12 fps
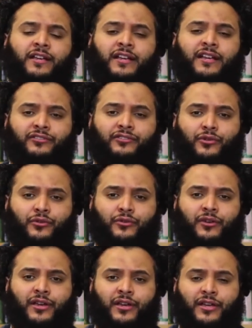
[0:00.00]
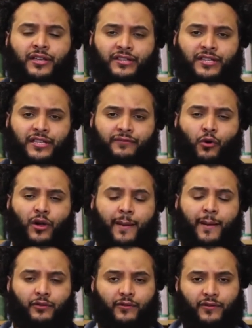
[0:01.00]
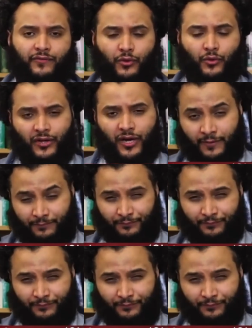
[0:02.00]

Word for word: into the vocabulary of the Quran.